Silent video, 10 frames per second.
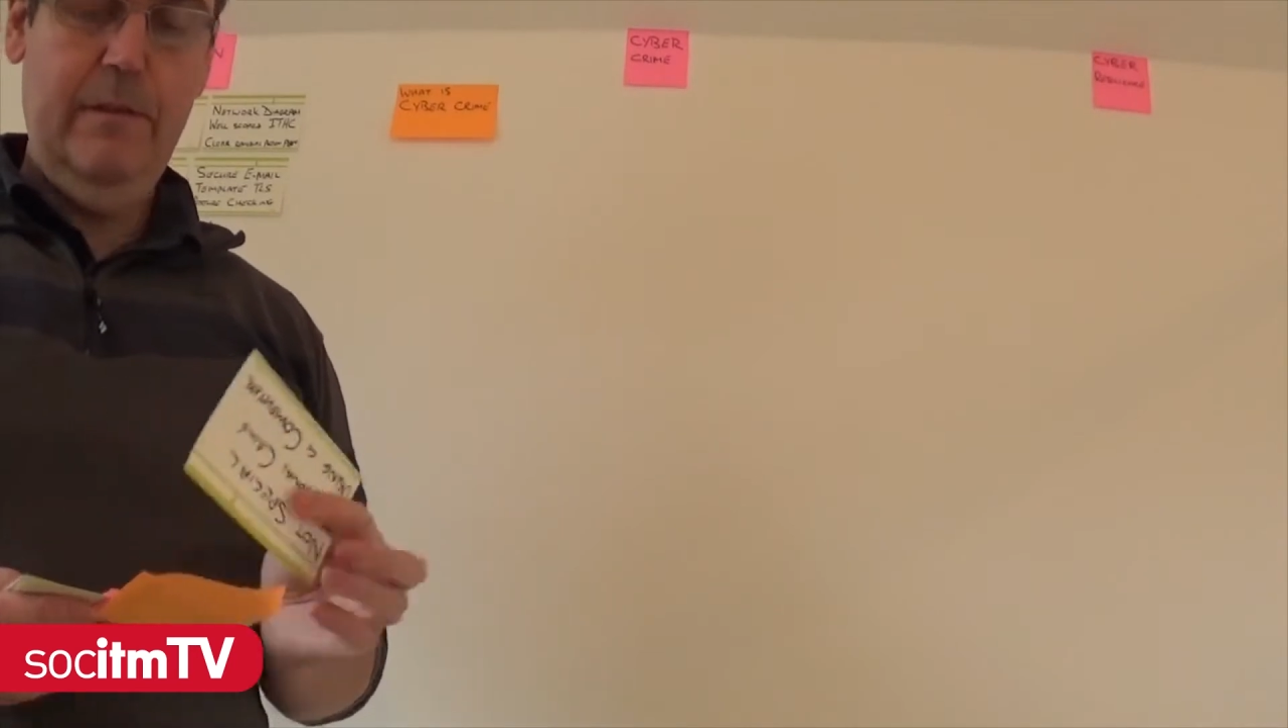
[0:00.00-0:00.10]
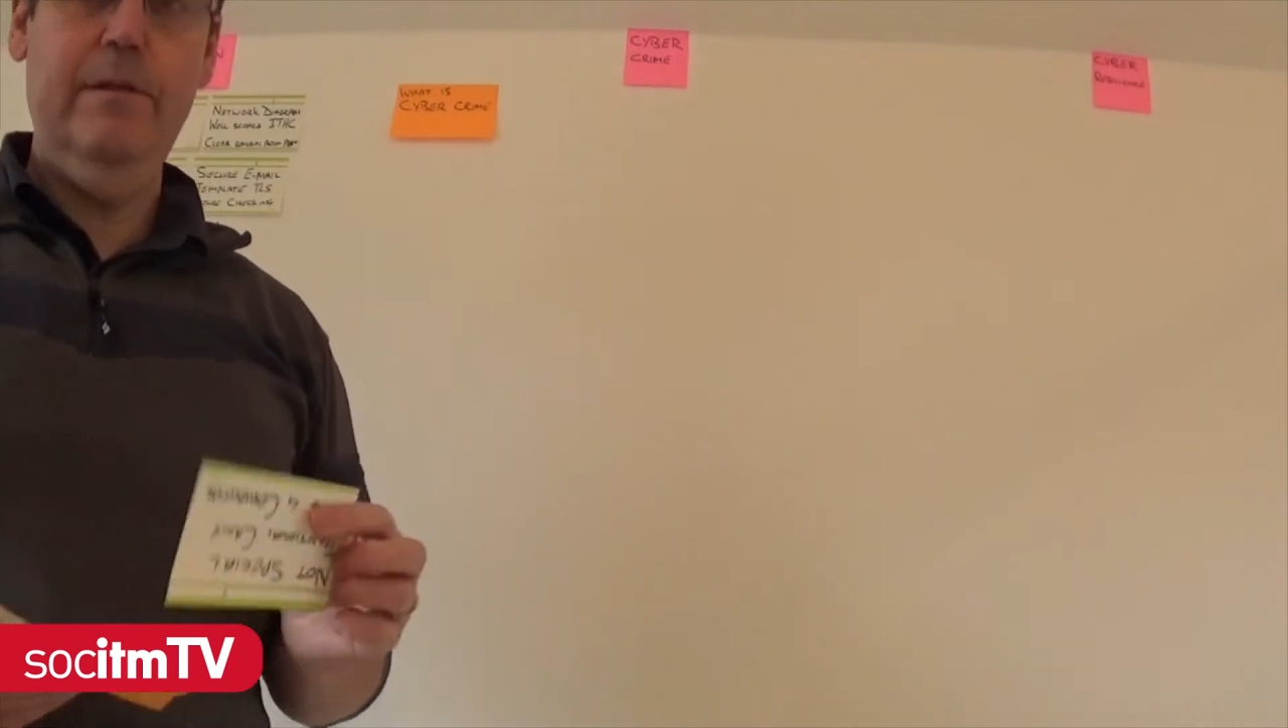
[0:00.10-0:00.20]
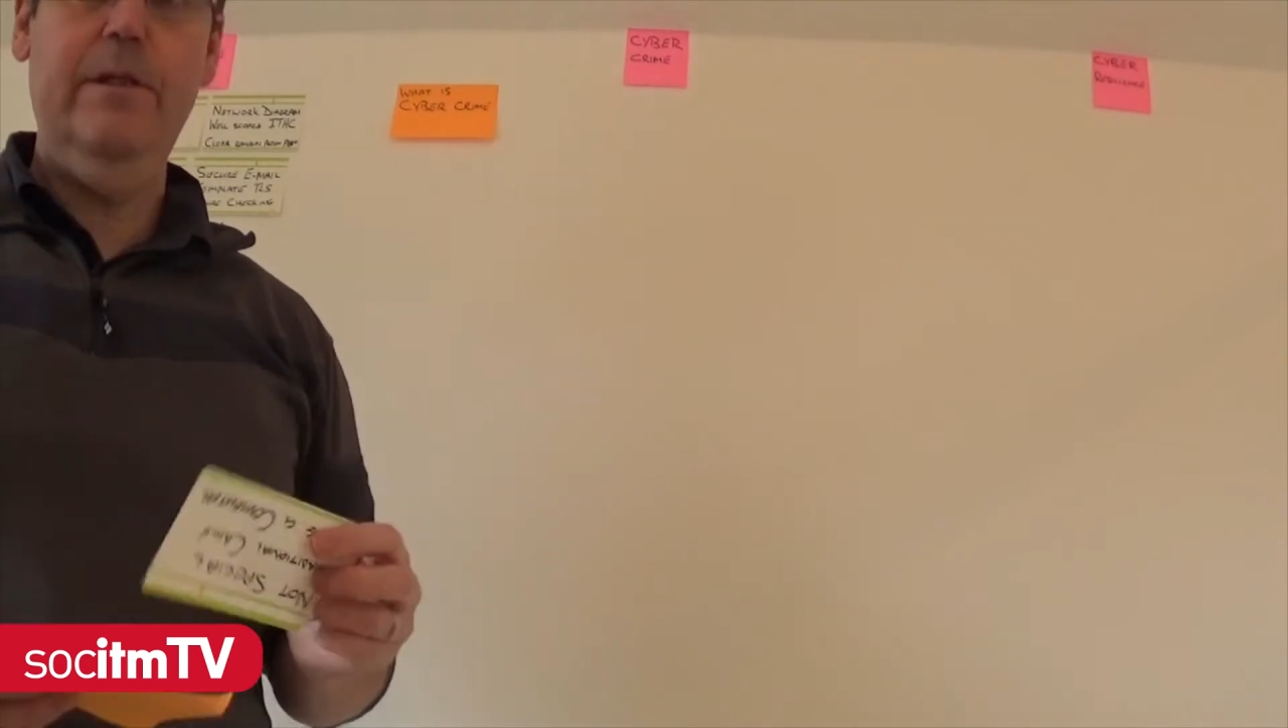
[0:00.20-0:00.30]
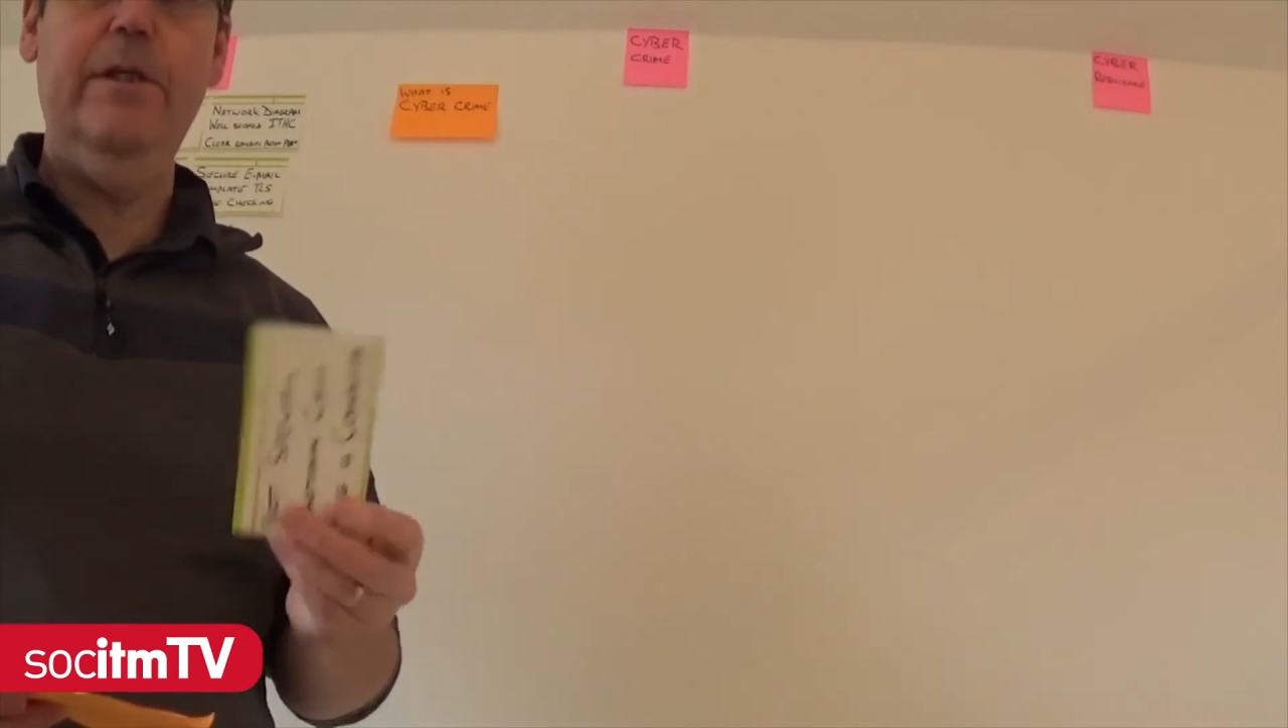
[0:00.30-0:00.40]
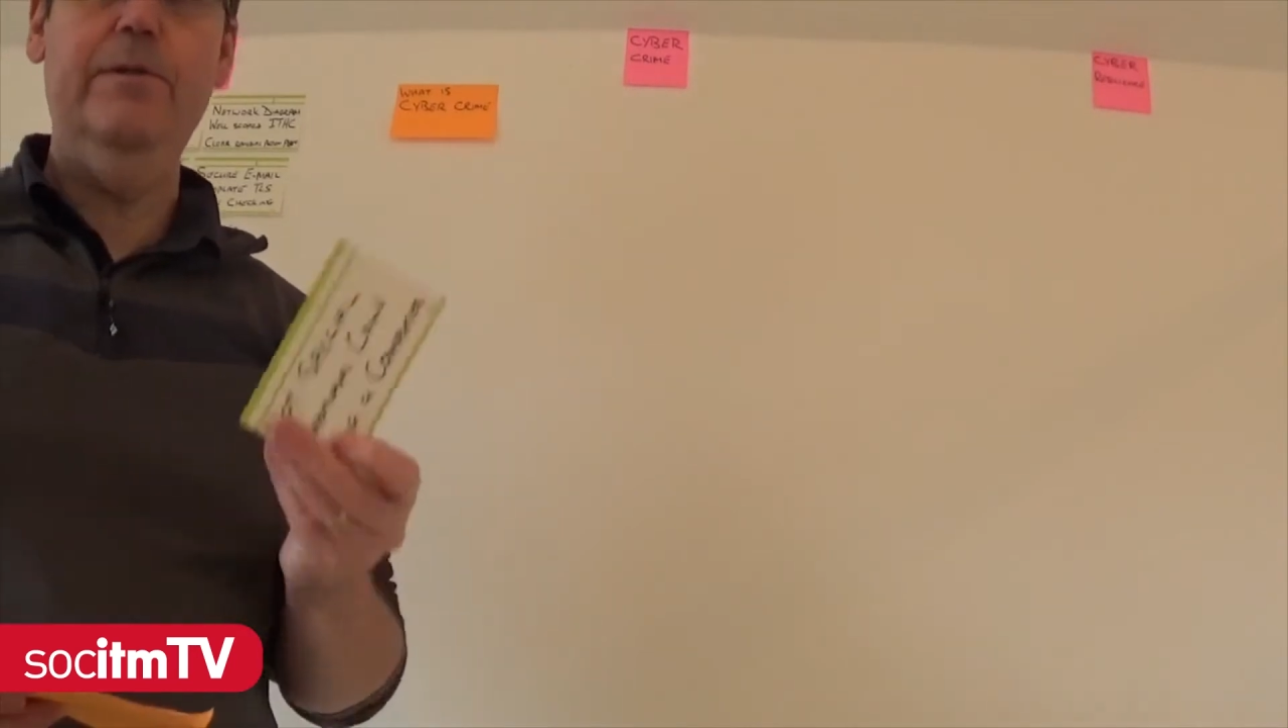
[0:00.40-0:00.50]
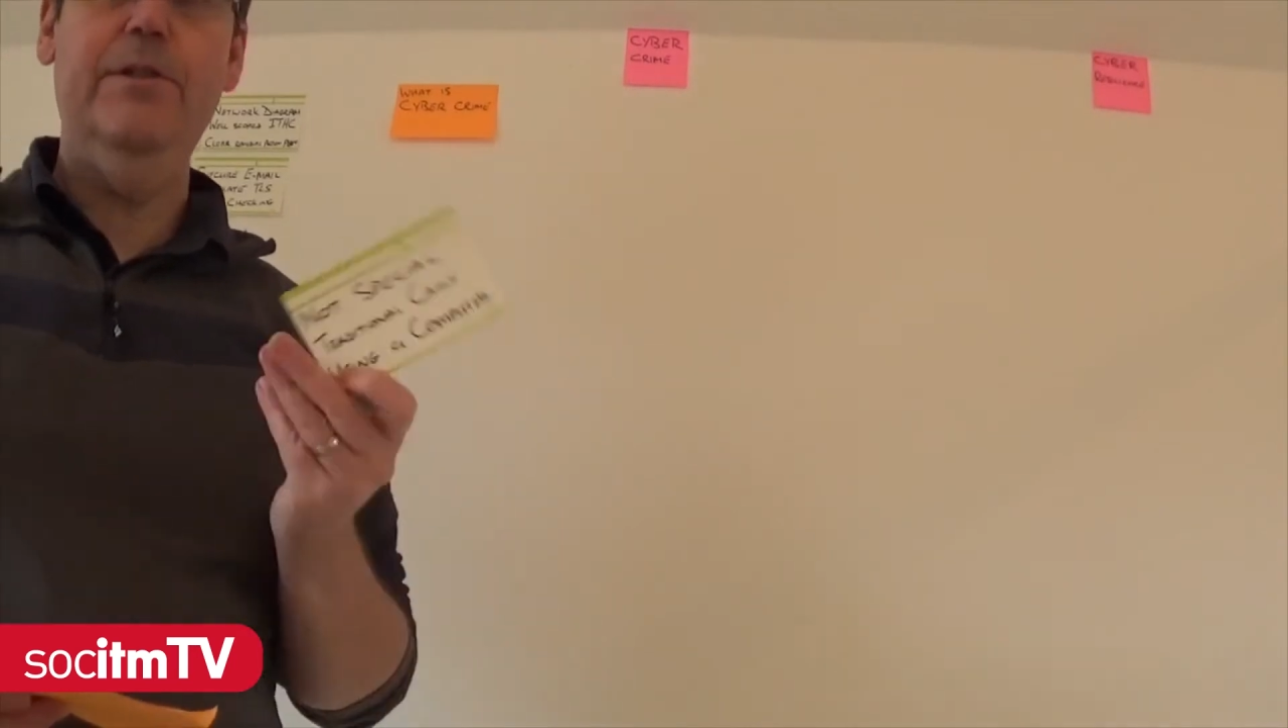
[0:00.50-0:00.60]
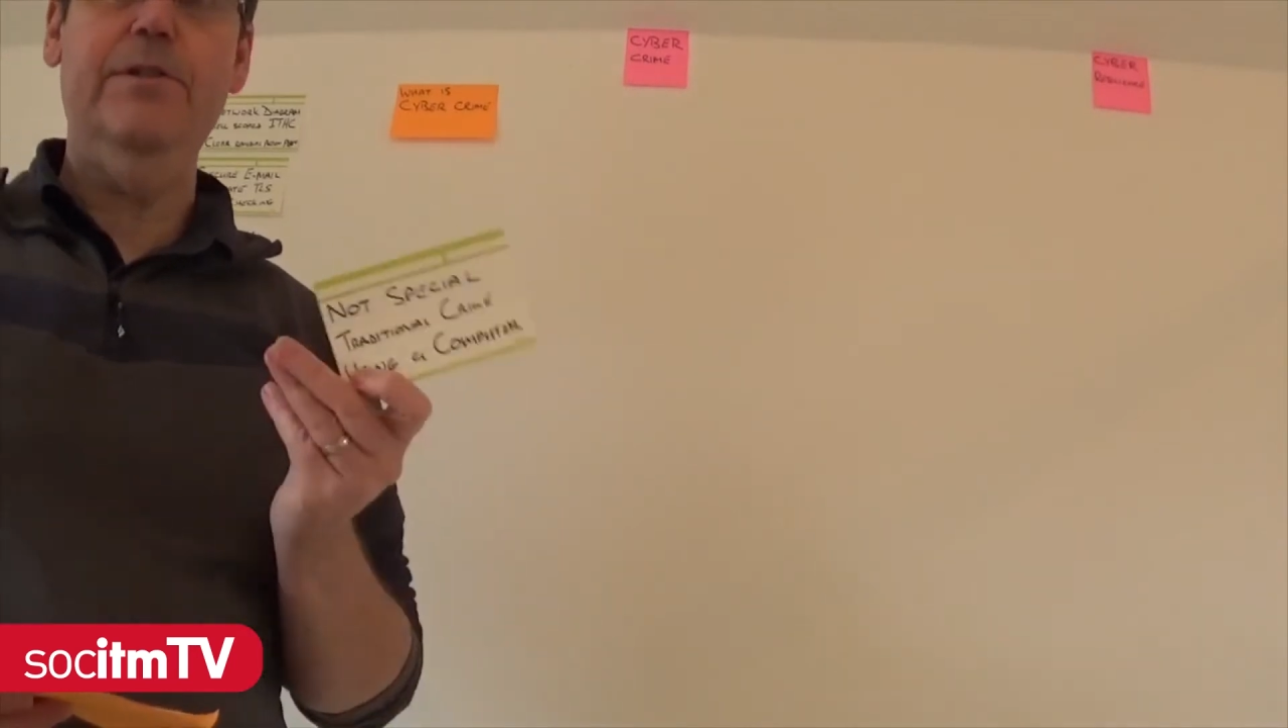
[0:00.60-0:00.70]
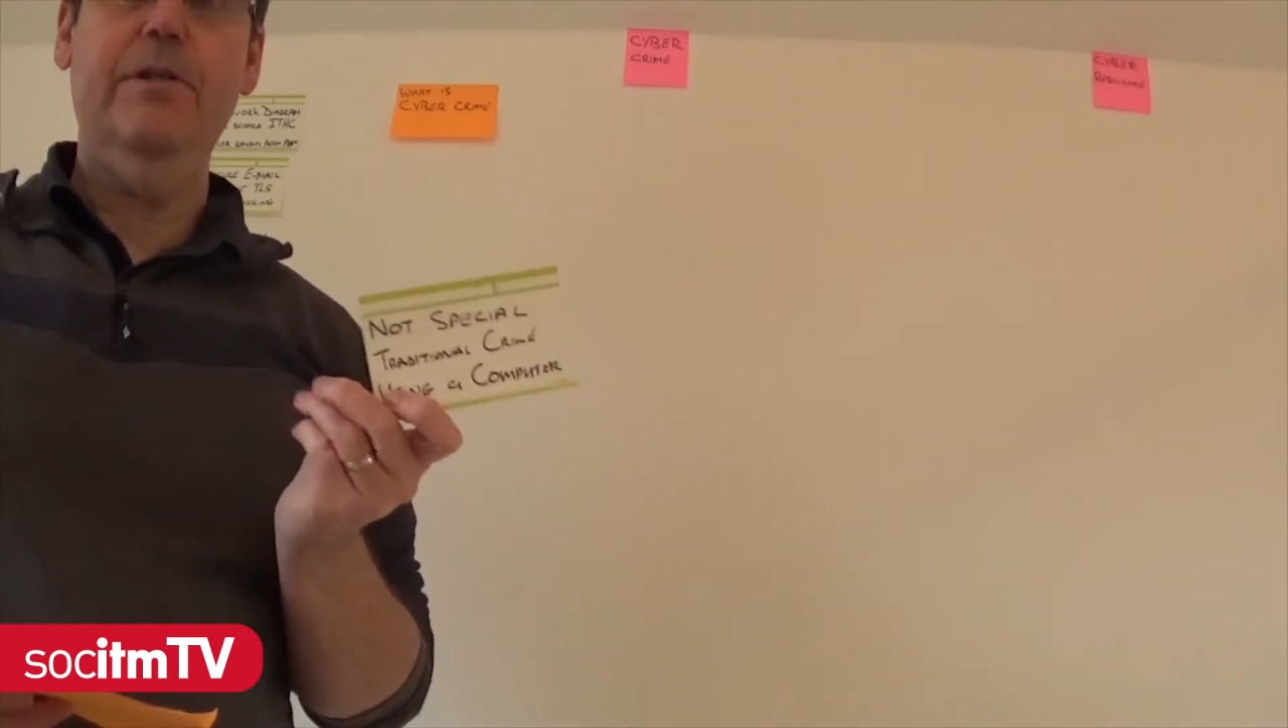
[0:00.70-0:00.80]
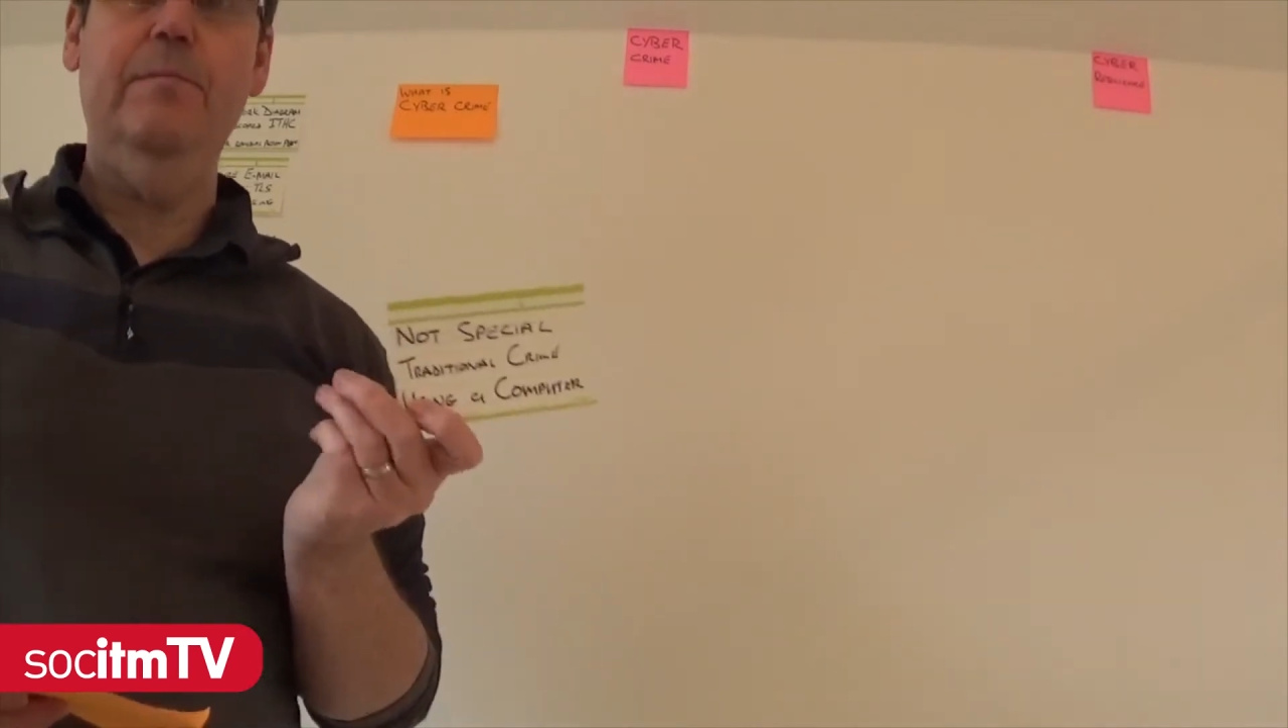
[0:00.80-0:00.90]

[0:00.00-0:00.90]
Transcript: that uses